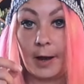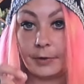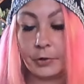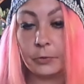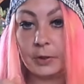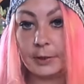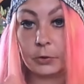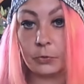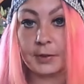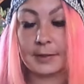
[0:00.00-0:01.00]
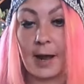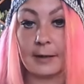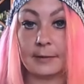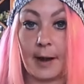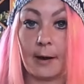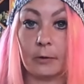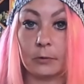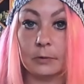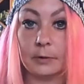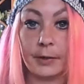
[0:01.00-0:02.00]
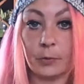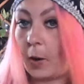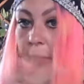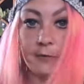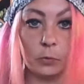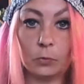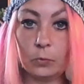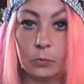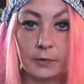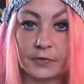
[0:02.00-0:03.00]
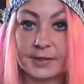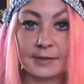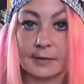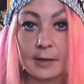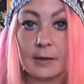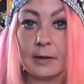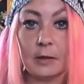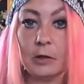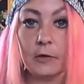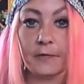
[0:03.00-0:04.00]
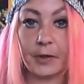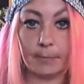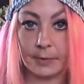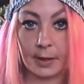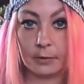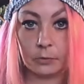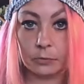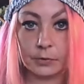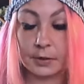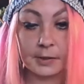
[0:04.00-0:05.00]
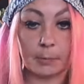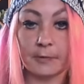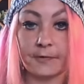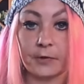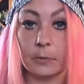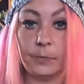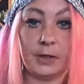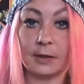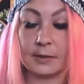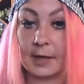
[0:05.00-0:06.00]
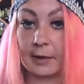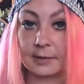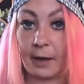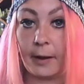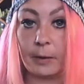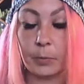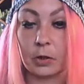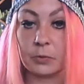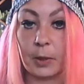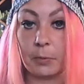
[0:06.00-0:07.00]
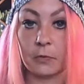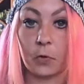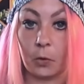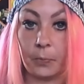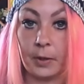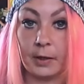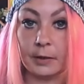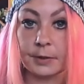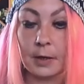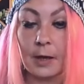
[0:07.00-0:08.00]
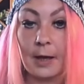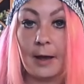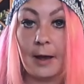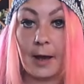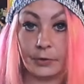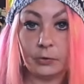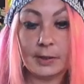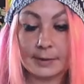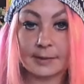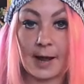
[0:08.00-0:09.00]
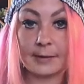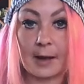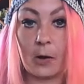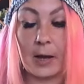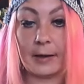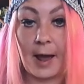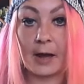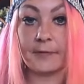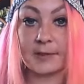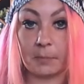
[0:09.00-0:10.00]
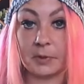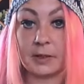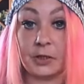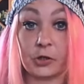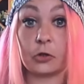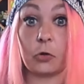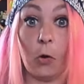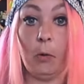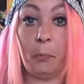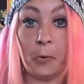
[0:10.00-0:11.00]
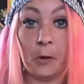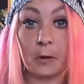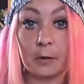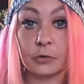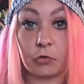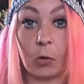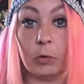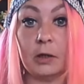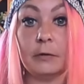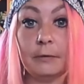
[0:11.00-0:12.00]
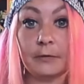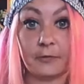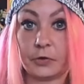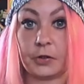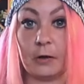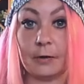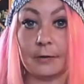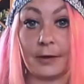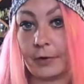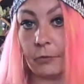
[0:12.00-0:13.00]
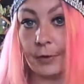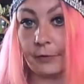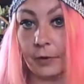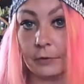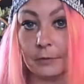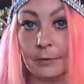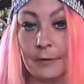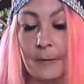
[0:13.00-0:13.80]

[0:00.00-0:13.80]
And you need to stand out in the way of all of the sea of thumbnails, some of them the exact same because people have copied. And you need to stand out and have somebody stop scrolling for a start, if they're on their phone,